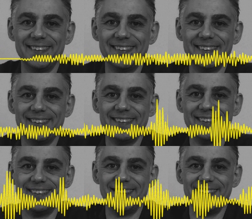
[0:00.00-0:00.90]
So
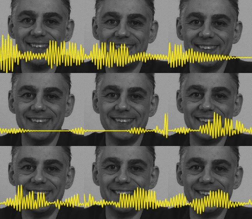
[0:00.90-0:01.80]
2 publishers
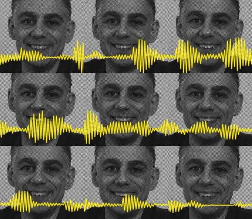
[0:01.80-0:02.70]
sprung to mind: Check Games
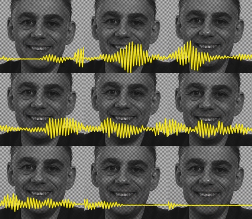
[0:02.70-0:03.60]
Edition and Watch Your
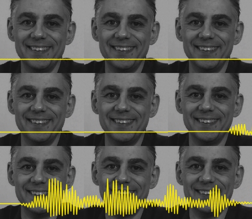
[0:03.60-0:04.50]
Game.
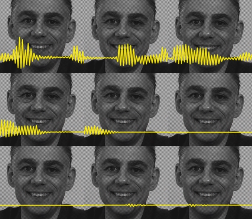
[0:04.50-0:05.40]
Massive fan,
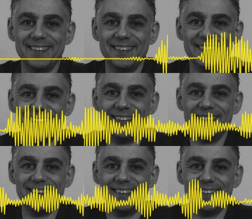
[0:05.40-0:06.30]
bought
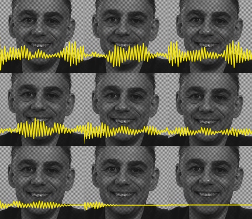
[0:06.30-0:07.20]
every one of their
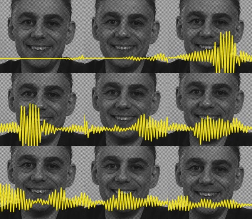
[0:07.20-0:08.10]
games, loved
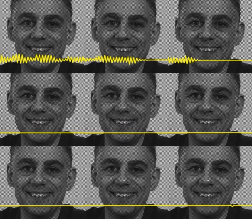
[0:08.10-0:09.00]
their games,
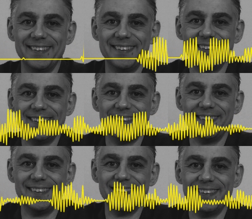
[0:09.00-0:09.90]
and I
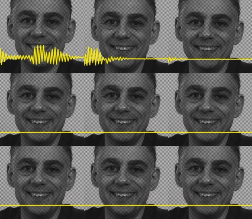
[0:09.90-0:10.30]
started